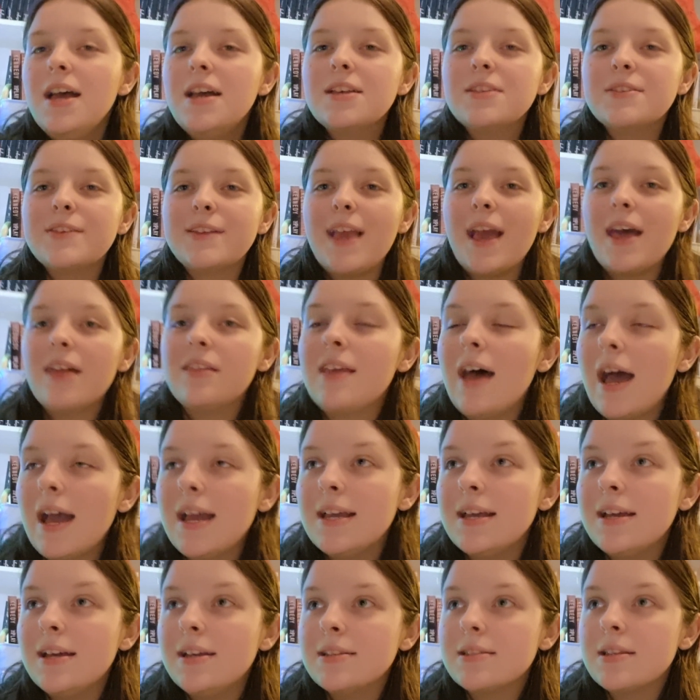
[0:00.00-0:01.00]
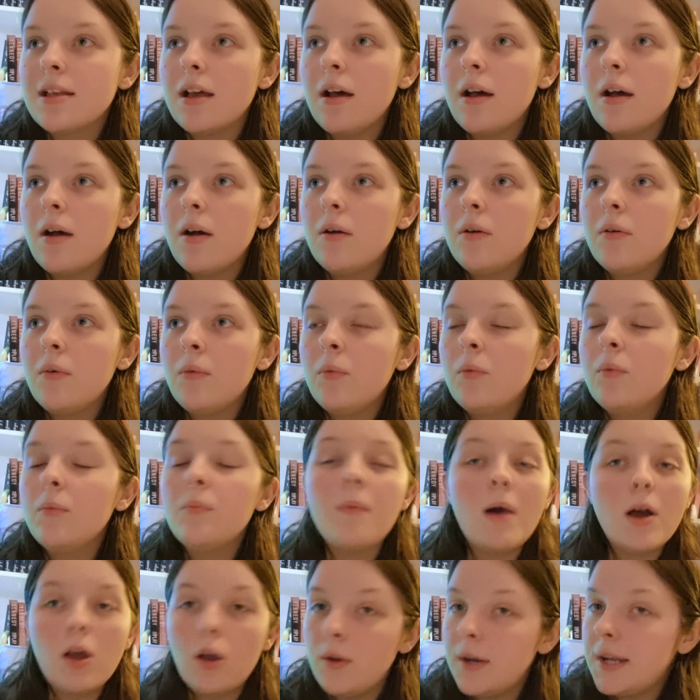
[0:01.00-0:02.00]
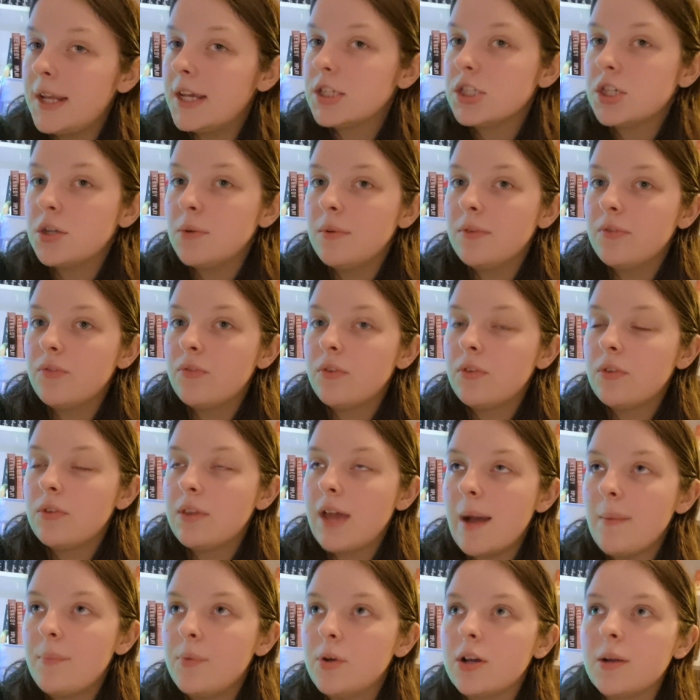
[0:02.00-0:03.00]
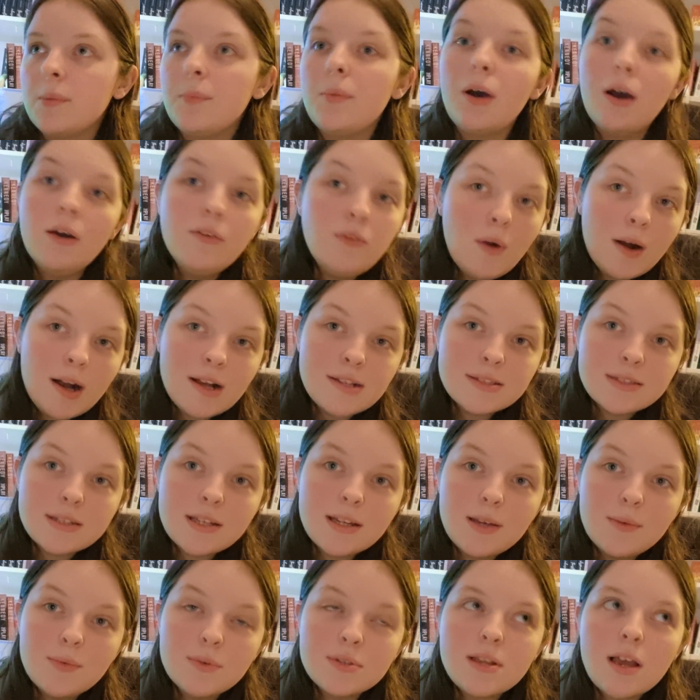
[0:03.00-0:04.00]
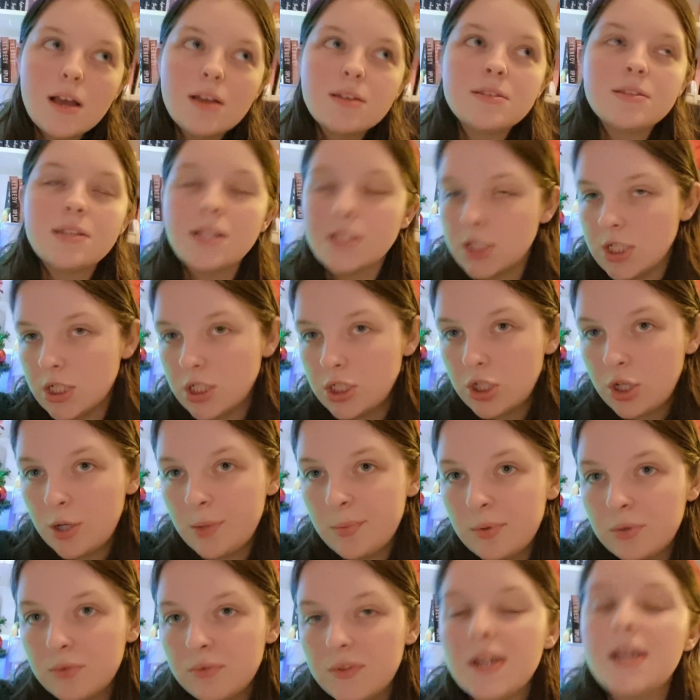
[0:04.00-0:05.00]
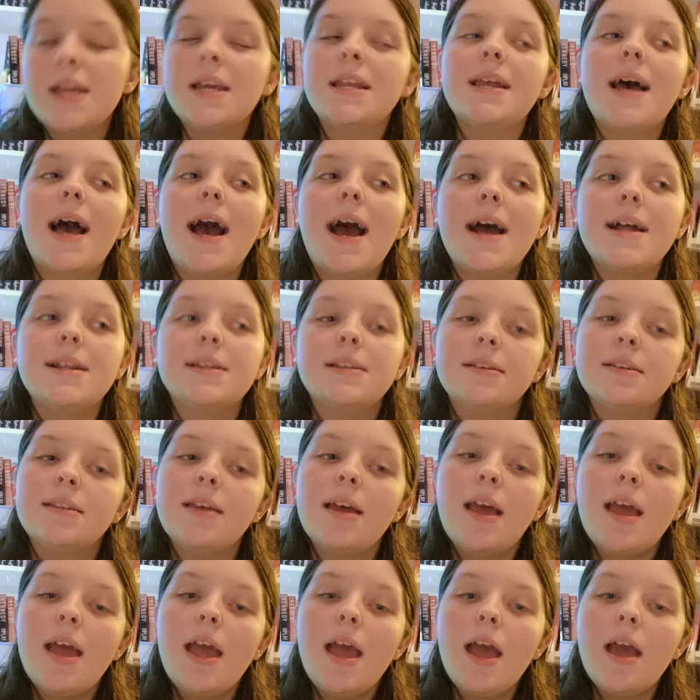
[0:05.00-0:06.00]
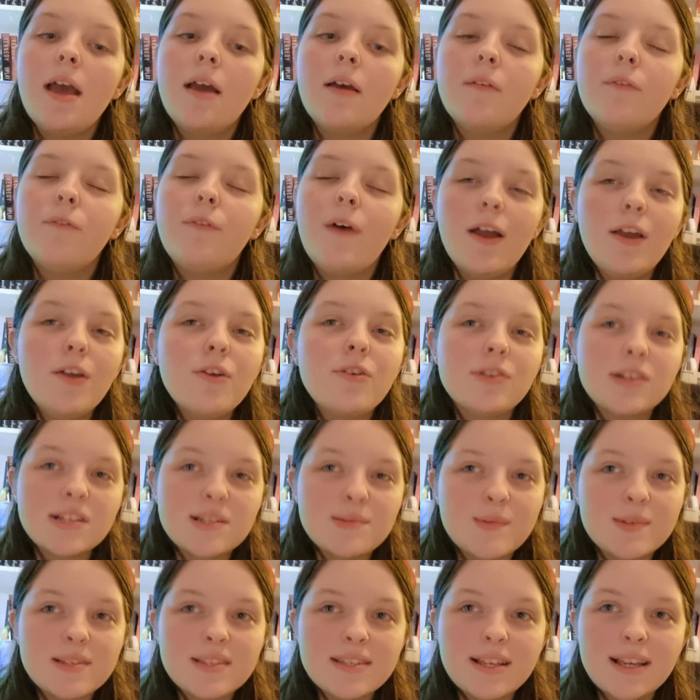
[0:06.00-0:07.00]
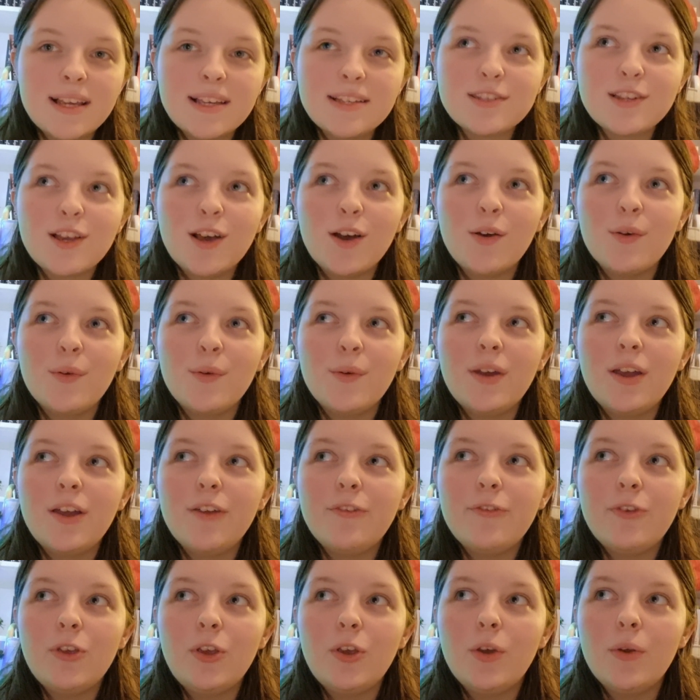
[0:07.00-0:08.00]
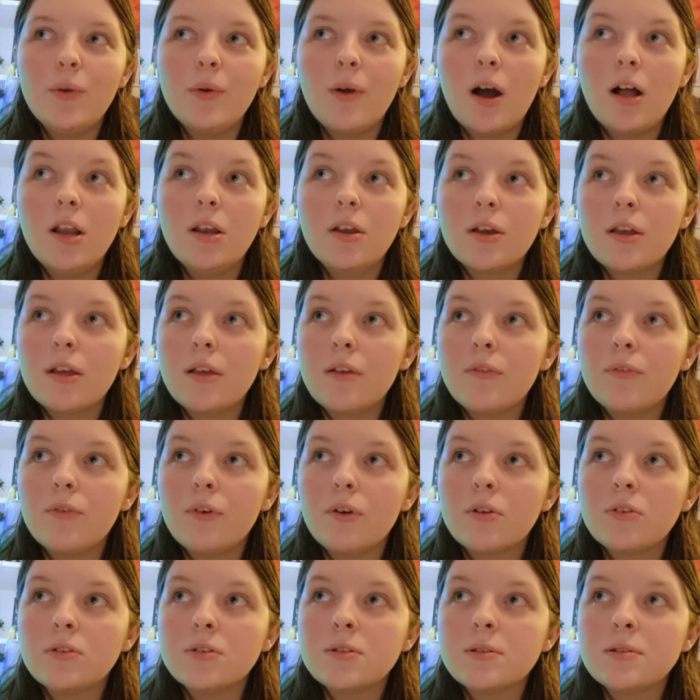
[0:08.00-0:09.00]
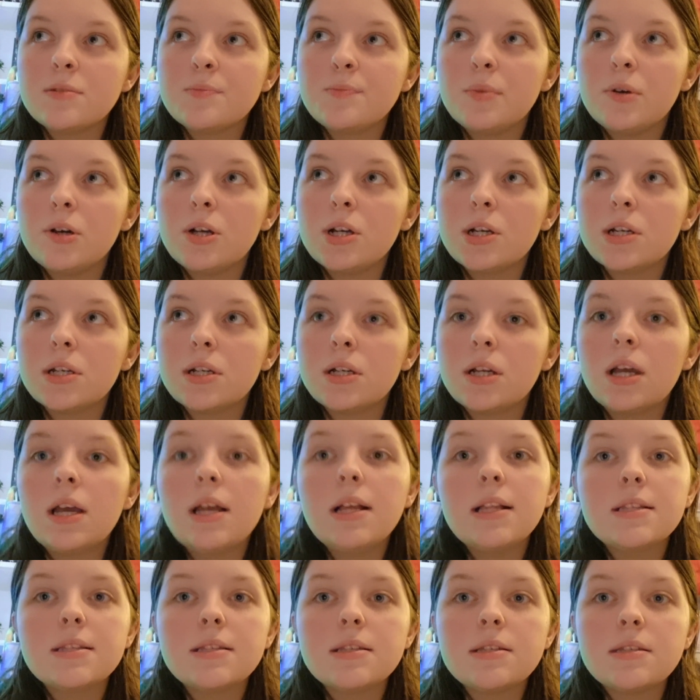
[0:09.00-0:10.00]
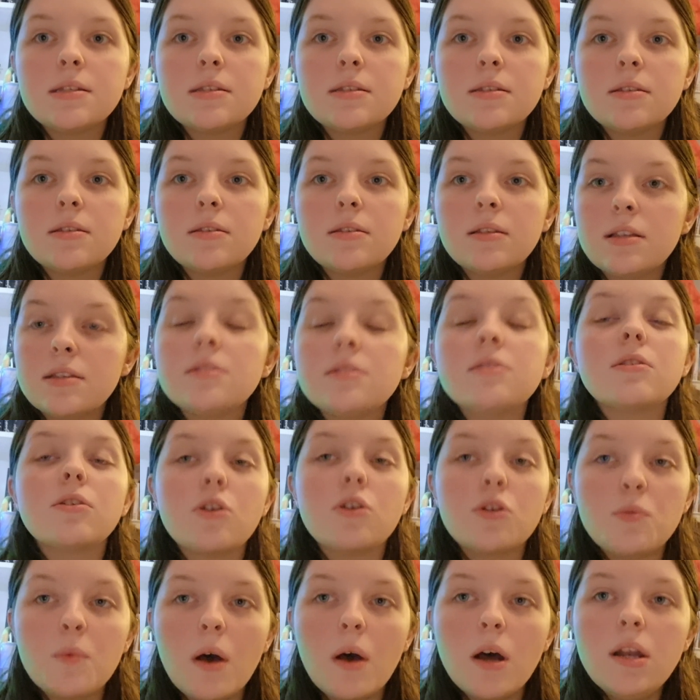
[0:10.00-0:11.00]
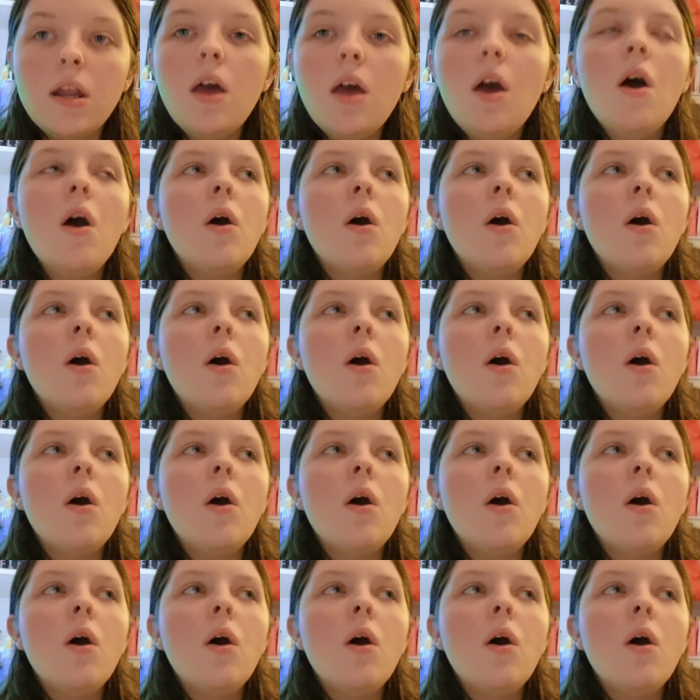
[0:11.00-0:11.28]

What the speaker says: So yeah, that is my only issue with that book, but otherwise it was such an enjoyable read and very Christmassy. So if you are looking for a Christmas book, this is a good one.